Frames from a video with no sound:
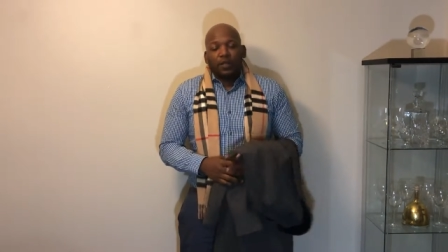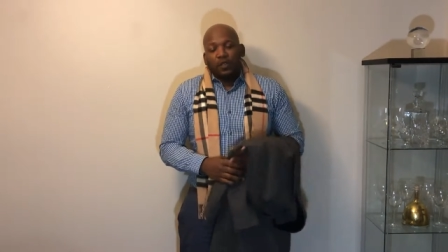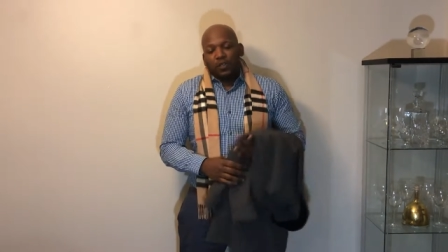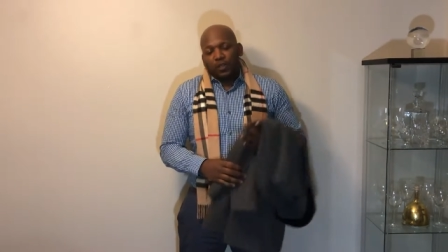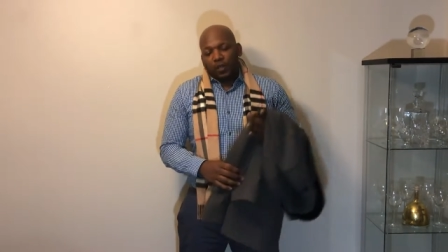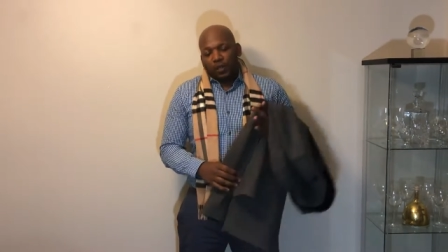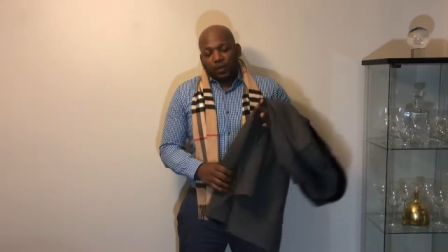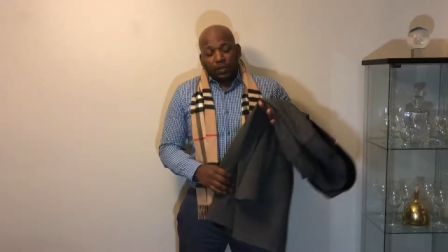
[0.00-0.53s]

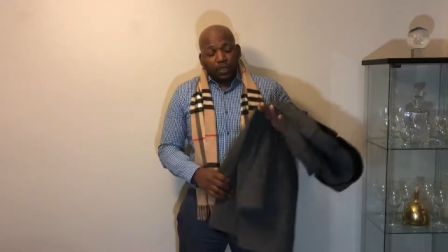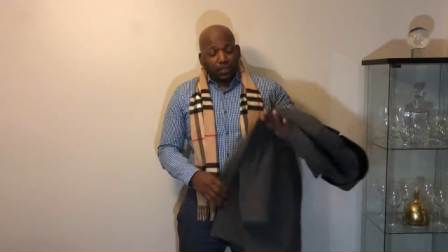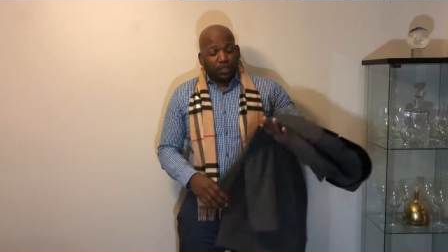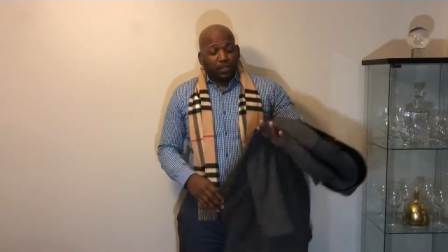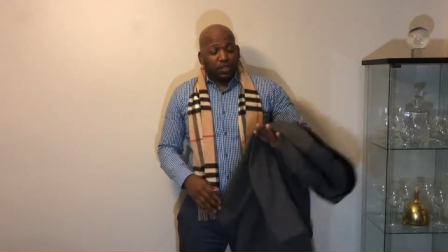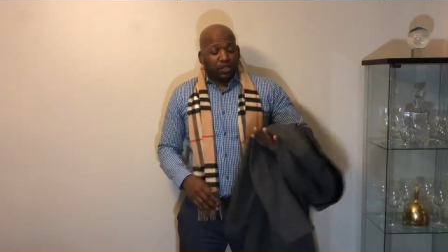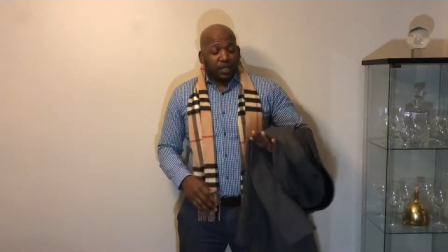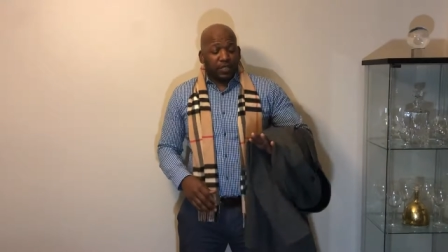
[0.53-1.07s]
So this
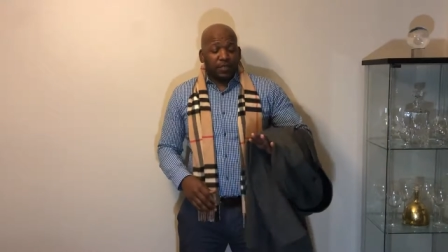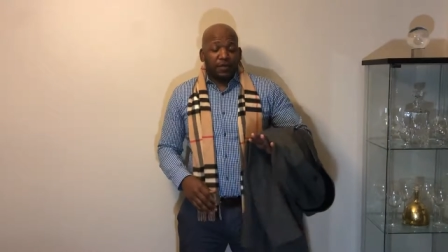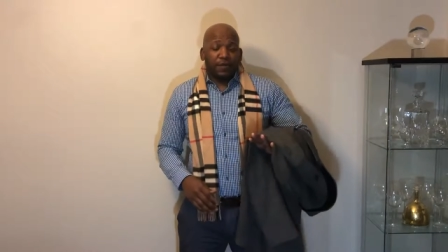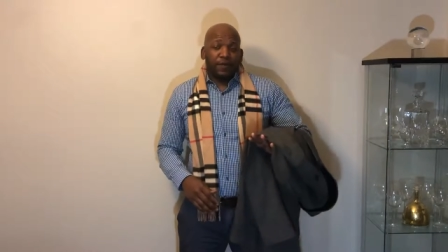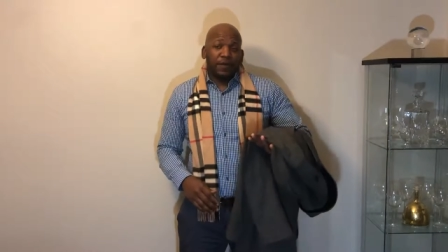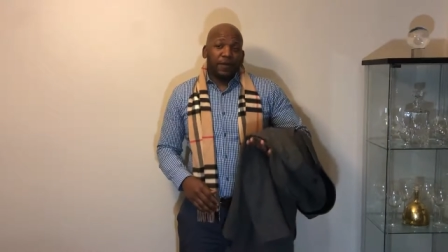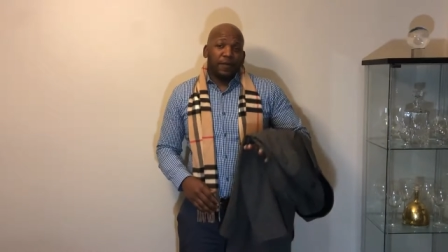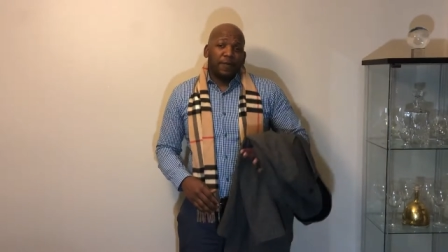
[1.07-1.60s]
is a
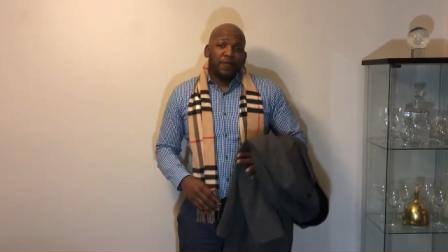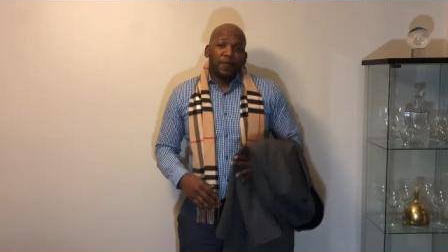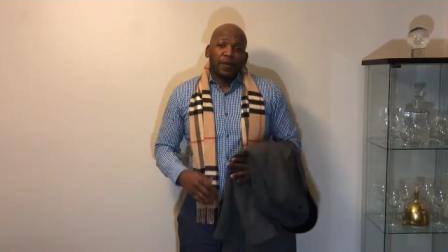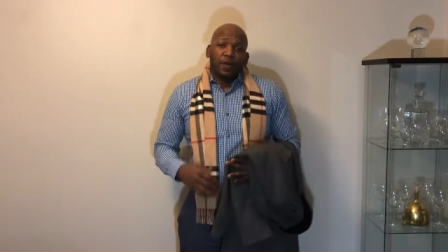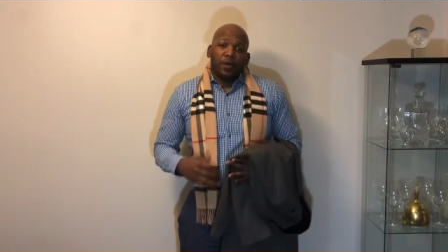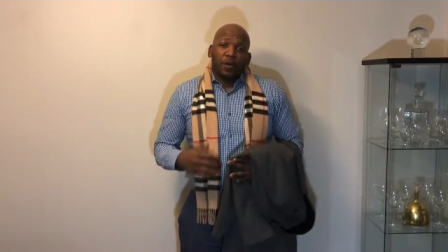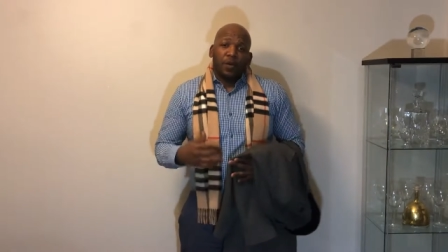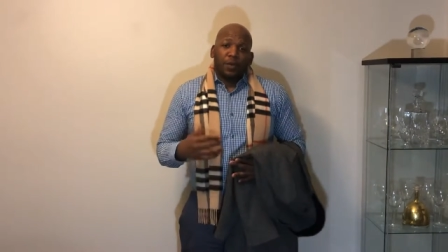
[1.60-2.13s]
Chesterfield,
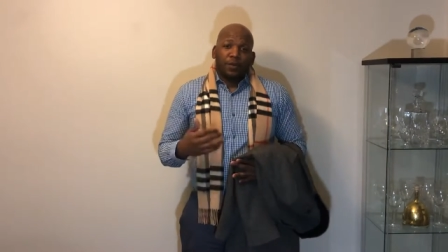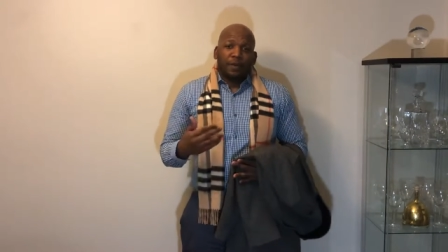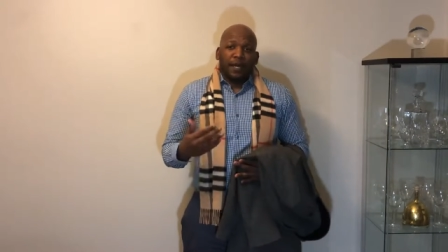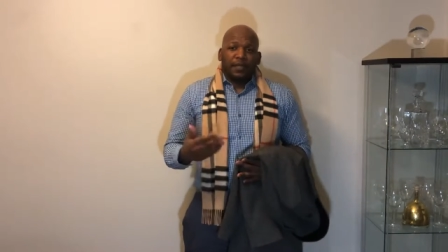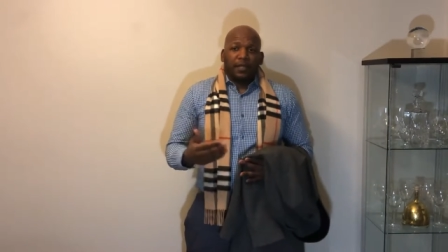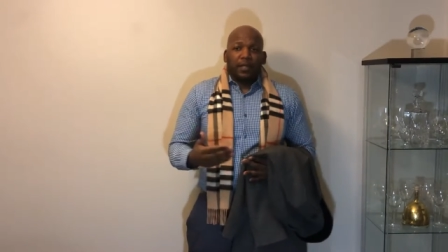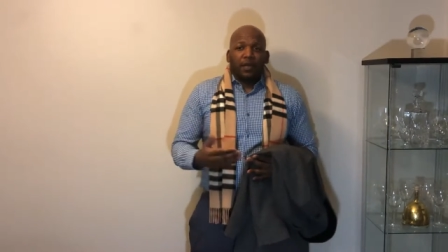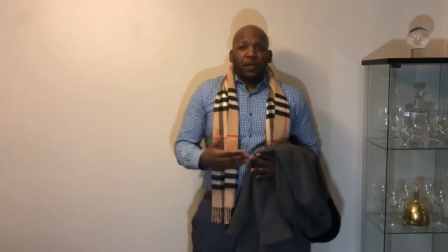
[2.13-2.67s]
which
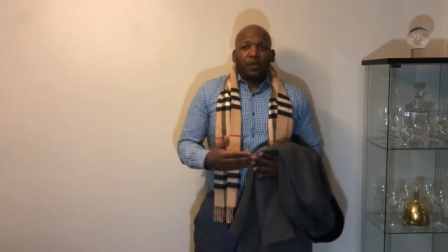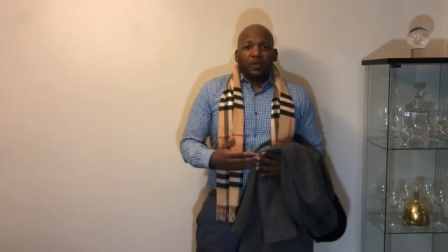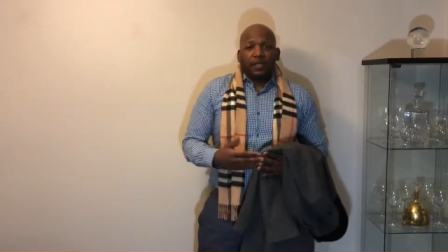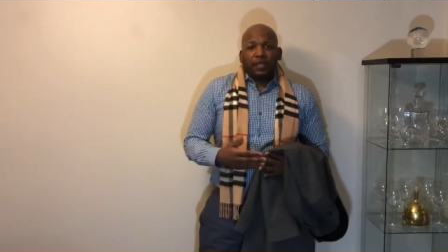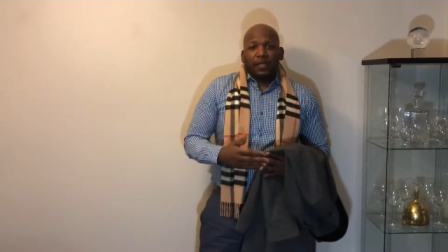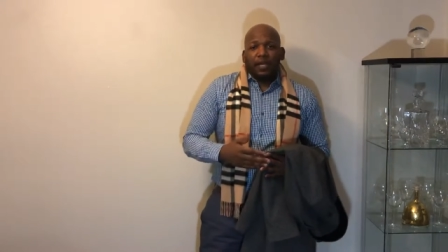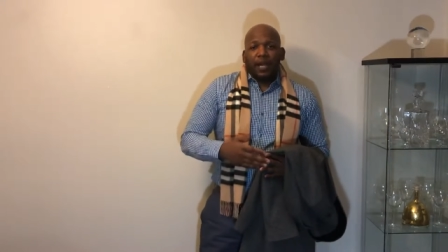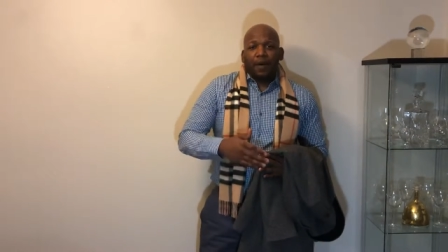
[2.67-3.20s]
basically goes
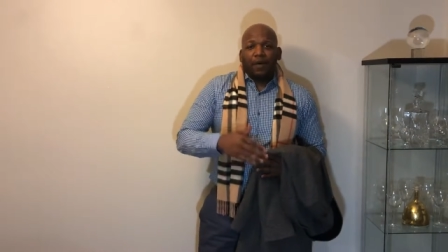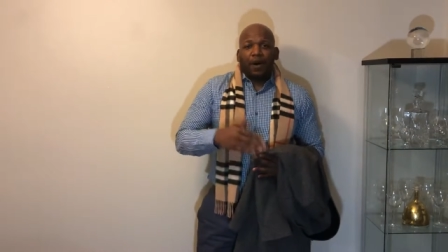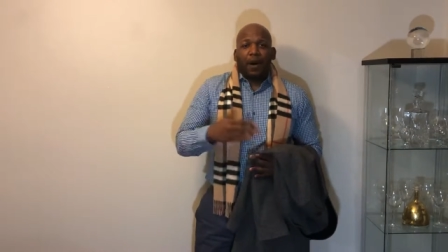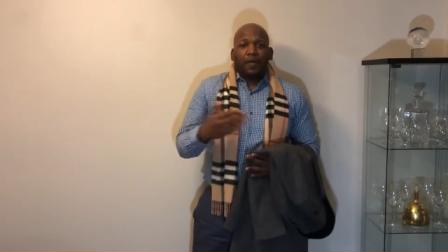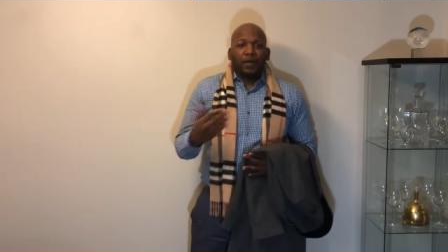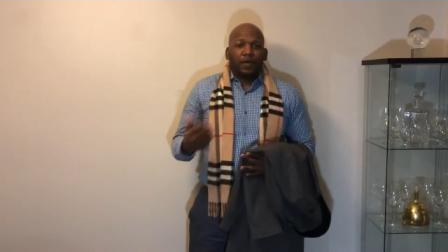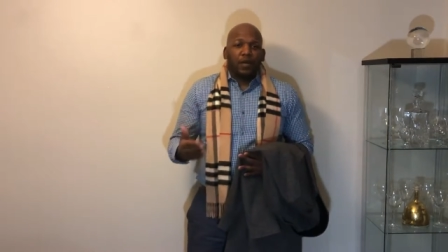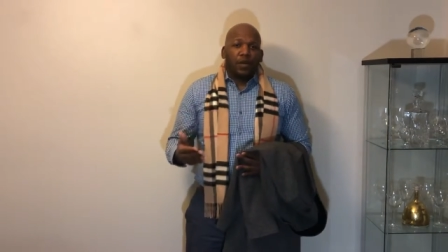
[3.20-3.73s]
in line with
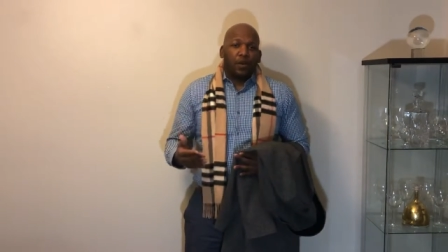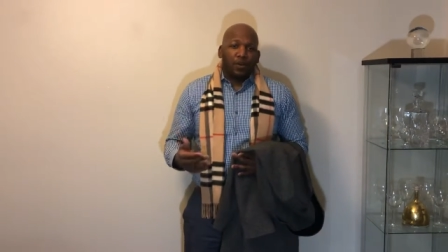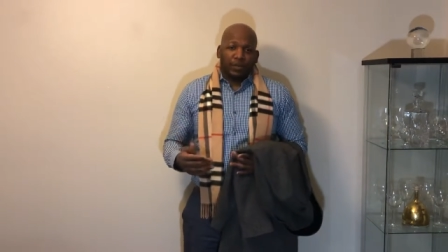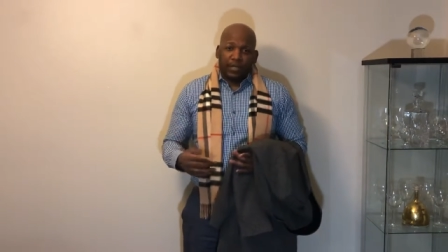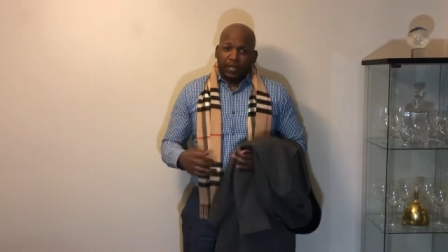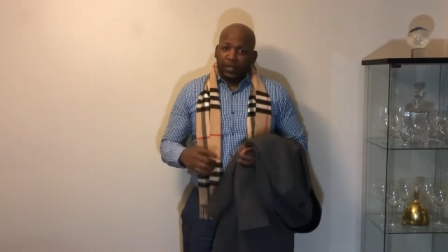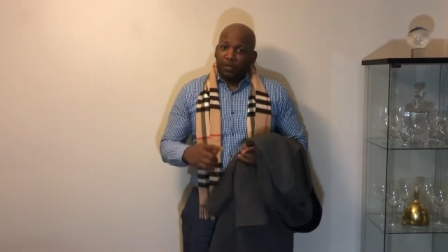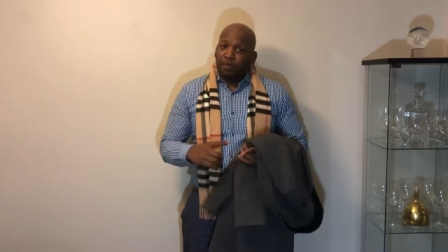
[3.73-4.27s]
other
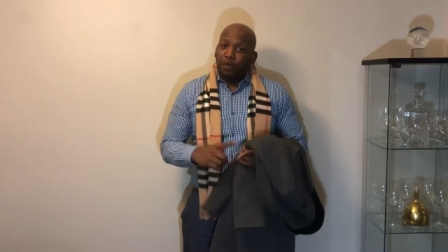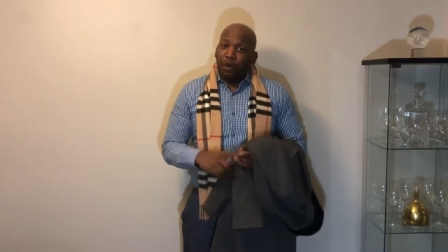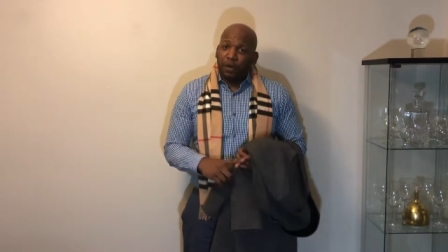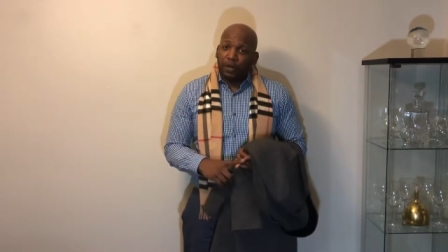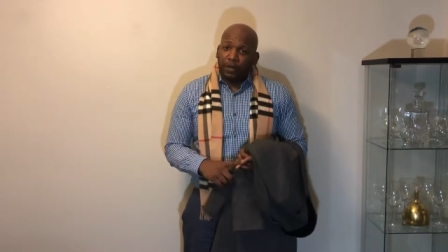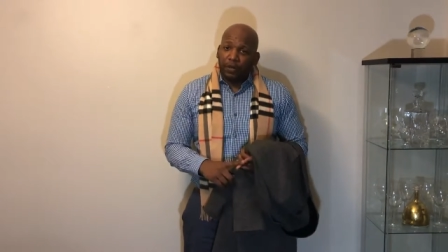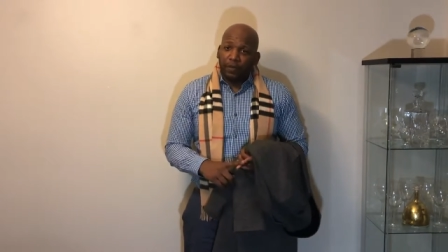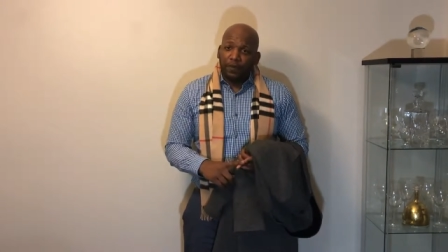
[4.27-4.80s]
coats like the
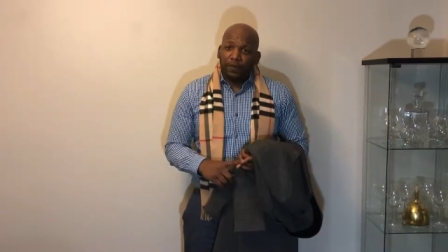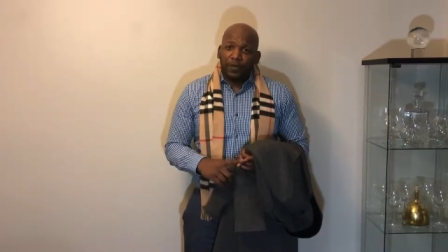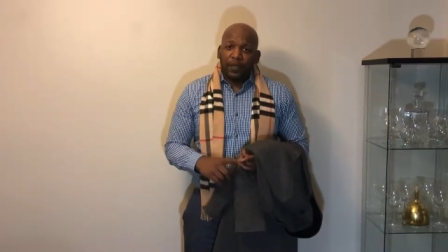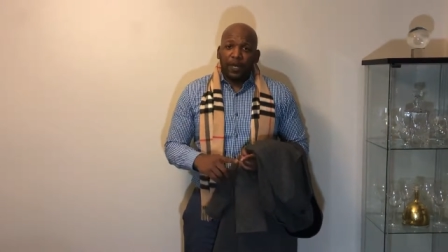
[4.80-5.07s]
parka,